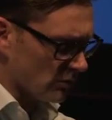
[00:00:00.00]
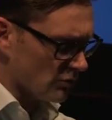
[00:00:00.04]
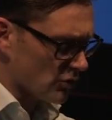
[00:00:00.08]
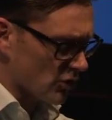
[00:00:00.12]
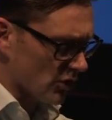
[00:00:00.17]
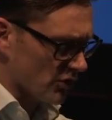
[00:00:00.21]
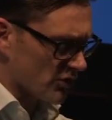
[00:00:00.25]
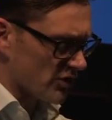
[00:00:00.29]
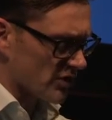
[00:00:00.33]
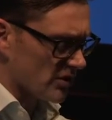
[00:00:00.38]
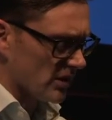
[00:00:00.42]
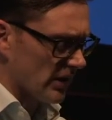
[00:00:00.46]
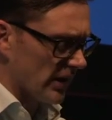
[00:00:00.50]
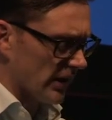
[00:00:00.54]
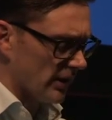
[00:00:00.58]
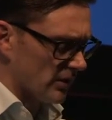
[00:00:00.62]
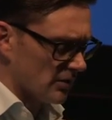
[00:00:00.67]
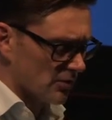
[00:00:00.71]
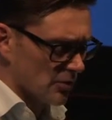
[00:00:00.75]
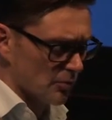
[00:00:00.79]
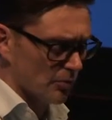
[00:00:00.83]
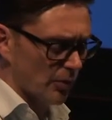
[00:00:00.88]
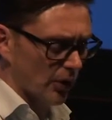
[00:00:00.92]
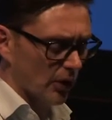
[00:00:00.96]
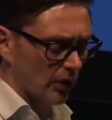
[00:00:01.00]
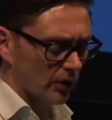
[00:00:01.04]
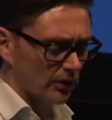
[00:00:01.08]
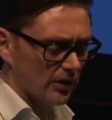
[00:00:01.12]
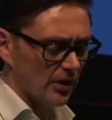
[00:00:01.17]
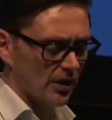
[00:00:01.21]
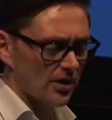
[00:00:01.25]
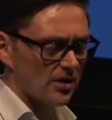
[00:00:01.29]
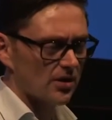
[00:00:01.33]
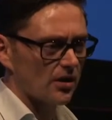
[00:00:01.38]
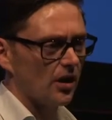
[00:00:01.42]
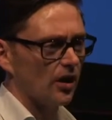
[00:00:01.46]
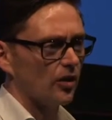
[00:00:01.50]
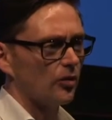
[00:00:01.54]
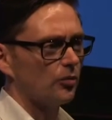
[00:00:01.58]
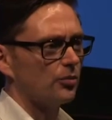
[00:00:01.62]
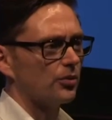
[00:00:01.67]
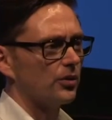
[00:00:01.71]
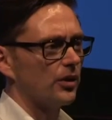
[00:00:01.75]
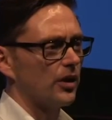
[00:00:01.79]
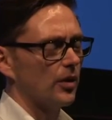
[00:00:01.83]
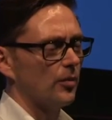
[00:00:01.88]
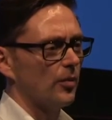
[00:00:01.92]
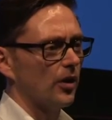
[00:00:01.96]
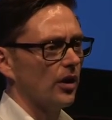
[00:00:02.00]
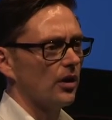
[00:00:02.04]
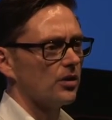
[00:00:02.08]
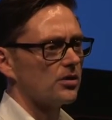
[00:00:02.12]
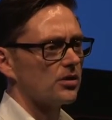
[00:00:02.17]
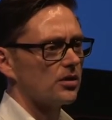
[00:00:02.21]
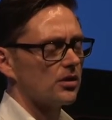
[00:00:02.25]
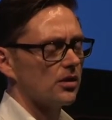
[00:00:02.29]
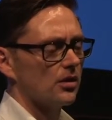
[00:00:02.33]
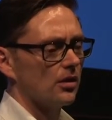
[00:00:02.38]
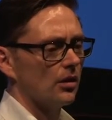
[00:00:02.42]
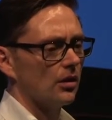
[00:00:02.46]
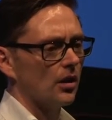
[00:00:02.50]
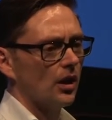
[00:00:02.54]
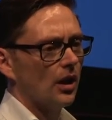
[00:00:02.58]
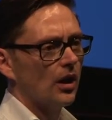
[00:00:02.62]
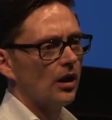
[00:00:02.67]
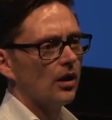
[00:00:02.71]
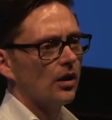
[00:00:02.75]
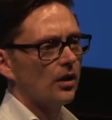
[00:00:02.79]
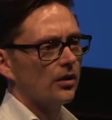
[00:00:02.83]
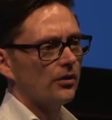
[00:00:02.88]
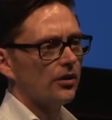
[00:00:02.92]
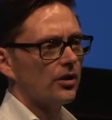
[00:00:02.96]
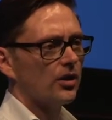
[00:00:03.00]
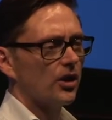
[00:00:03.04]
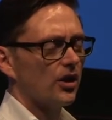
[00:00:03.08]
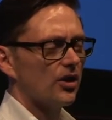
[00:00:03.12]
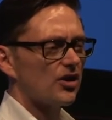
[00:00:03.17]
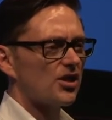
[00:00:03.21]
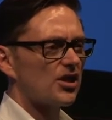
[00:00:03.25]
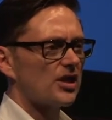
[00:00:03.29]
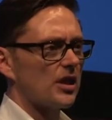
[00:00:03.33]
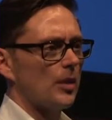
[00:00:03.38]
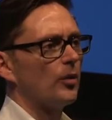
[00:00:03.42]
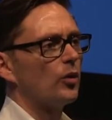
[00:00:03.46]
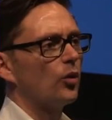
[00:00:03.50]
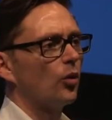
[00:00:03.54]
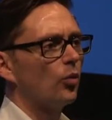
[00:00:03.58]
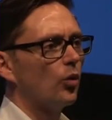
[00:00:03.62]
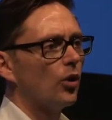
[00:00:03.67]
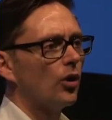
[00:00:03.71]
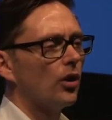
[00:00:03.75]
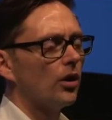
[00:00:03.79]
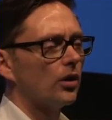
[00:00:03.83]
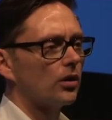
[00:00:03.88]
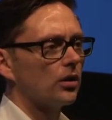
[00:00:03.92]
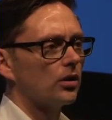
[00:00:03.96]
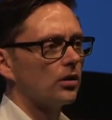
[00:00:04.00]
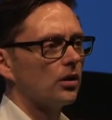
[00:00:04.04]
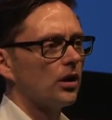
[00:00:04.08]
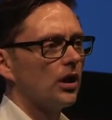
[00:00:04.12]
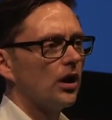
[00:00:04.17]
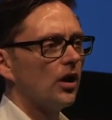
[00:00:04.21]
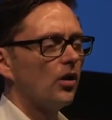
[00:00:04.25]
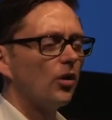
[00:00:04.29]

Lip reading: Johnson Laird's book. That is kind of pretty much the kind of seminal work,